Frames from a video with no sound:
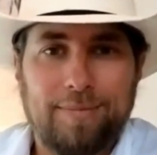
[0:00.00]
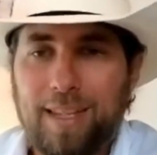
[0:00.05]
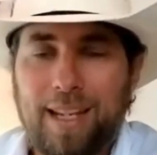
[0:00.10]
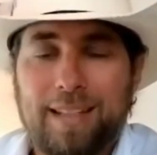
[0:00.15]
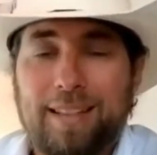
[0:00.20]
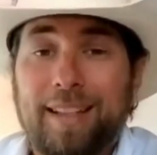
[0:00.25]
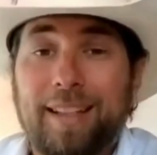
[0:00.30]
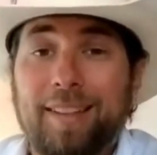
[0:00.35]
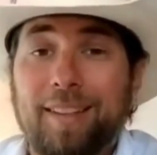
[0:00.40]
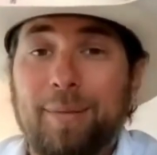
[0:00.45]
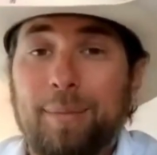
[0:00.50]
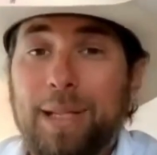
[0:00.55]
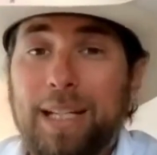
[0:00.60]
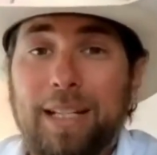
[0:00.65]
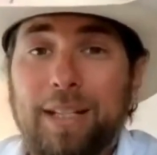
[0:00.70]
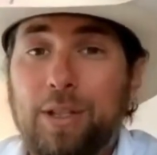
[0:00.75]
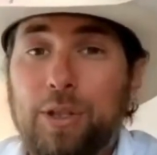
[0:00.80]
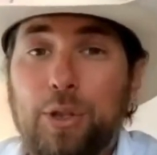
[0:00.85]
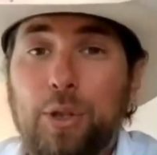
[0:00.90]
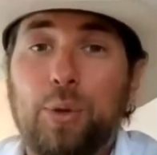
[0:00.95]
It doesn't
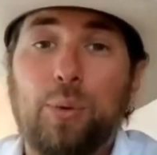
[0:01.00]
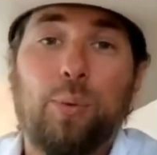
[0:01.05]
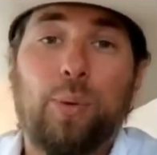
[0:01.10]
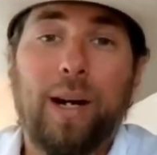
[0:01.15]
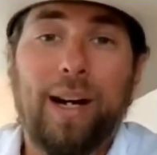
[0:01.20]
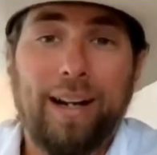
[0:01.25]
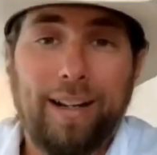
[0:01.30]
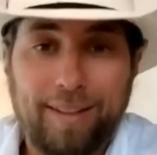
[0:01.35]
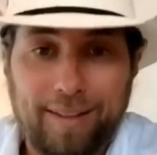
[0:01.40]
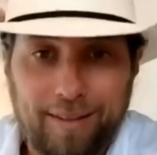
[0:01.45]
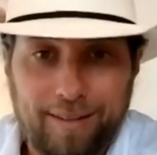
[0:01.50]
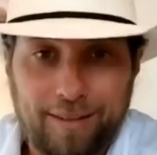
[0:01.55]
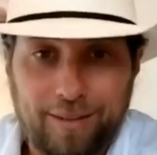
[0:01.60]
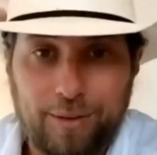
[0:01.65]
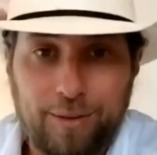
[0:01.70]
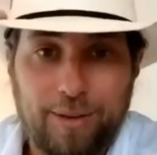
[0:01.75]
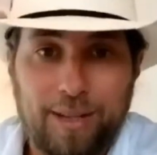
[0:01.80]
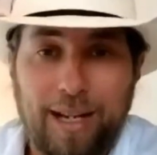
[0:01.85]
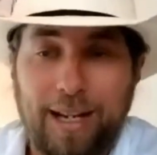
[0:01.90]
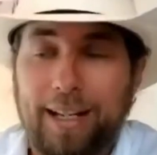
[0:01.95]
mean you rise
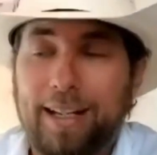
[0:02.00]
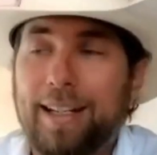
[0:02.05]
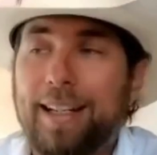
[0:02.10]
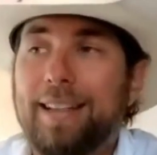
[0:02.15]
to that.